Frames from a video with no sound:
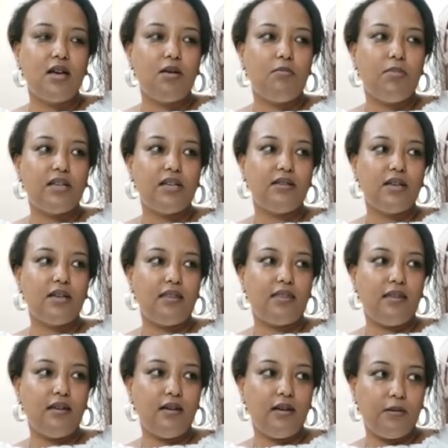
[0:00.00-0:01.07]
But I
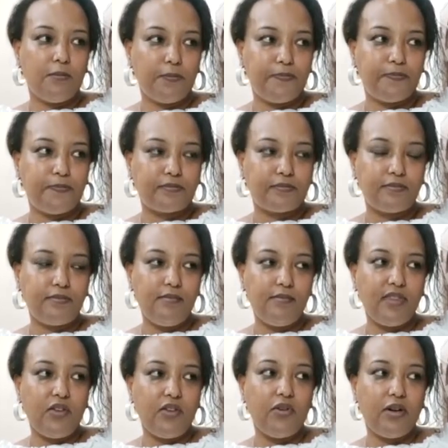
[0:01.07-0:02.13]
think
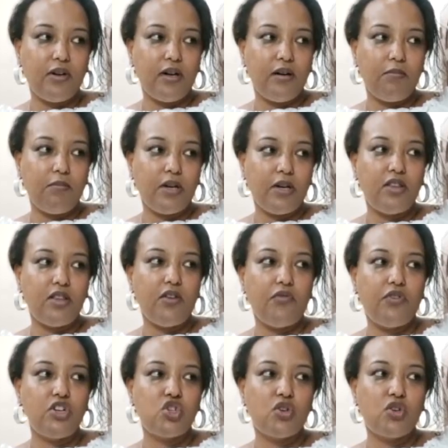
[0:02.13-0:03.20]
in the
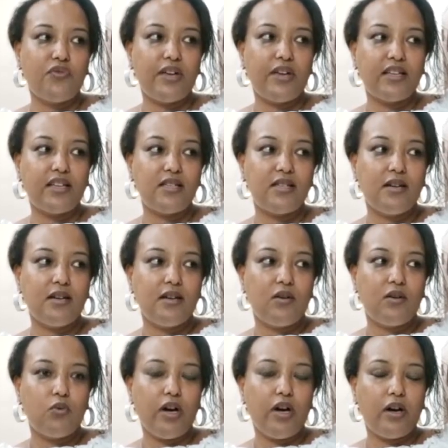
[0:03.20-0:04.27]
verge of that,
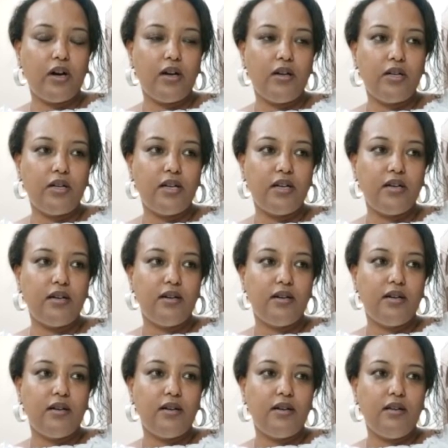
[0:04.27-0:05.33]
we are learning.
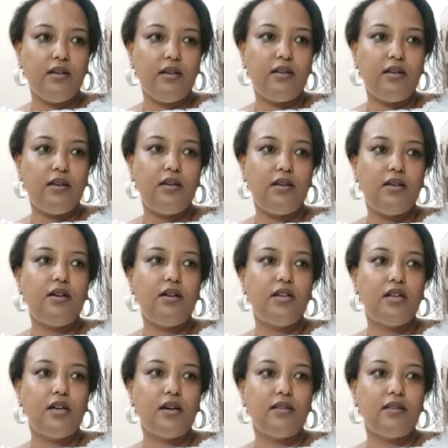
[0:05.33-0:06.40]
In
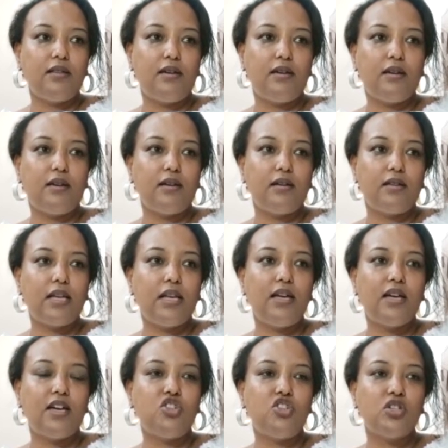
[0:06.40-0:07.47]
learning, I think the
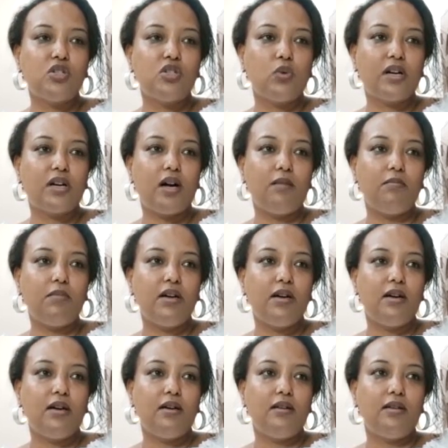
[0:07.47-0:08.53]
linkages will come,
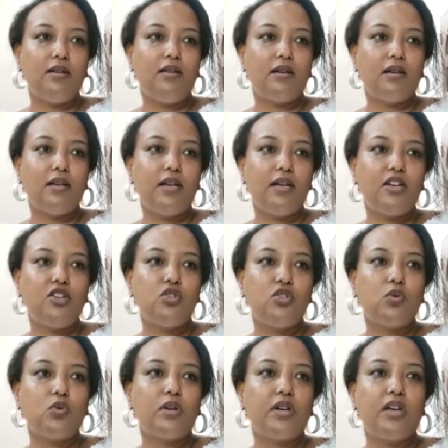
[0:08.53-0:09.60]
and then the linkages
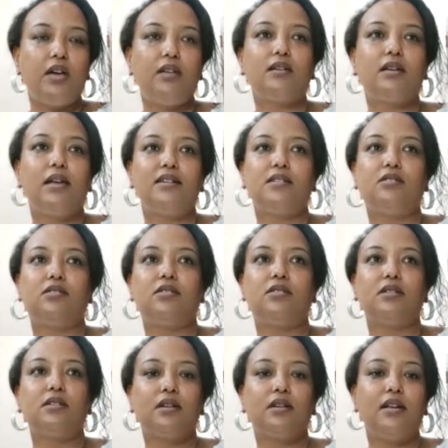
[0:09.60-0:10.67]
will create clusters.
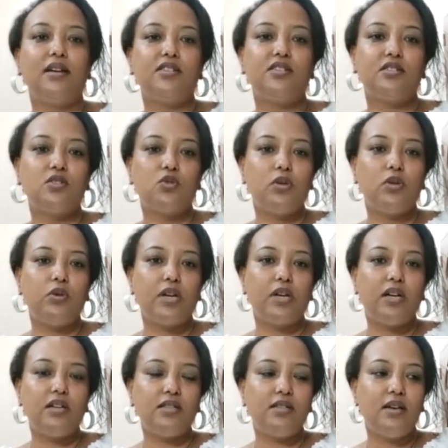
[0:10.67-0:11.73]
The clusters will
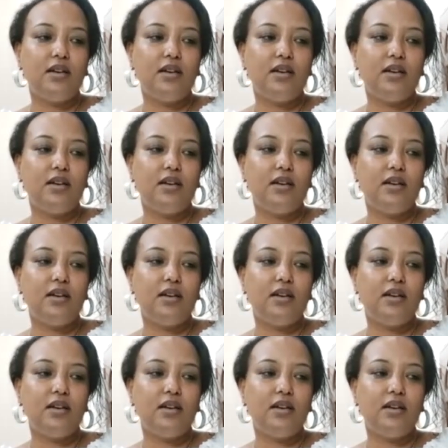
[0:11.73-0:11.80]
unite.